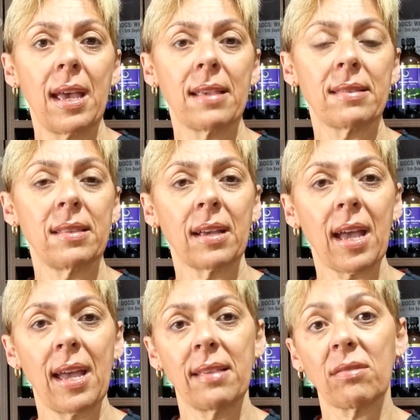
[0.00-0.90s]
as in the
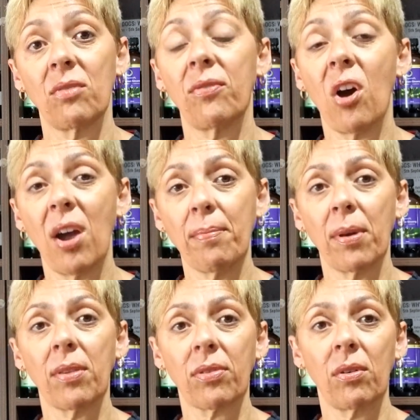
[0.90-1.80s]
case of
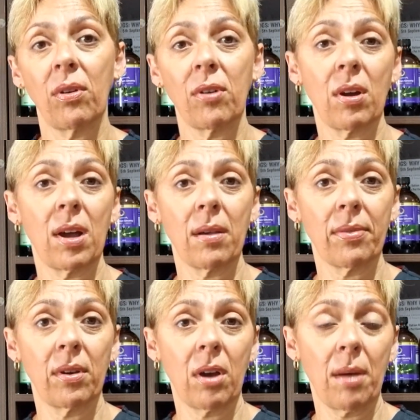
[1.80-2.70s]

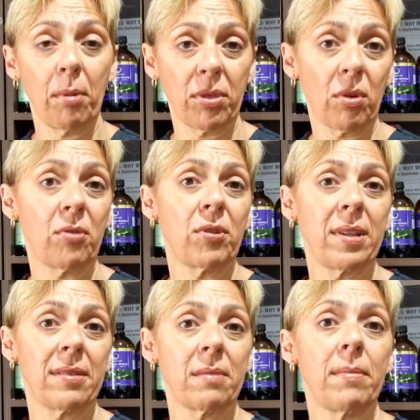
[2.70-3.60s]

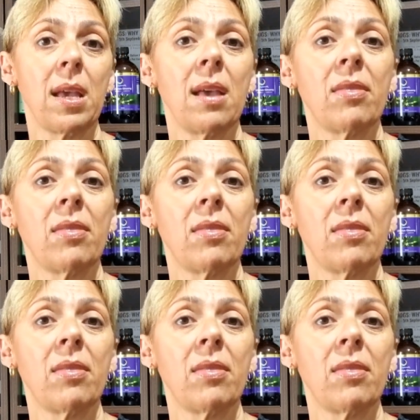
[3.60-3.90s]
hypothyroidism,